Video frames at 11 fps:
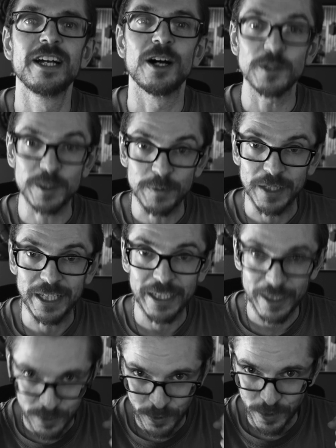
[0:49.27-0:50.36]
ultimately
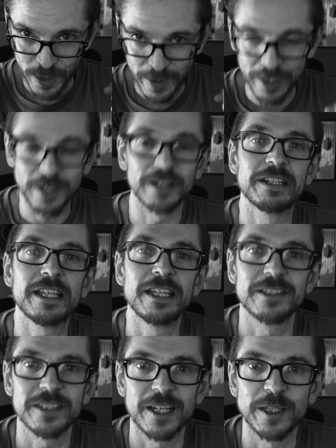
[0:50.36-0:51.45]
it's all going on
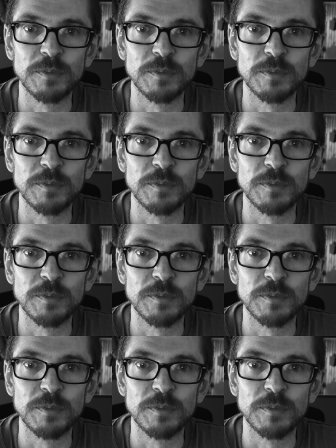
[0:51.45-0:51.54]
inside the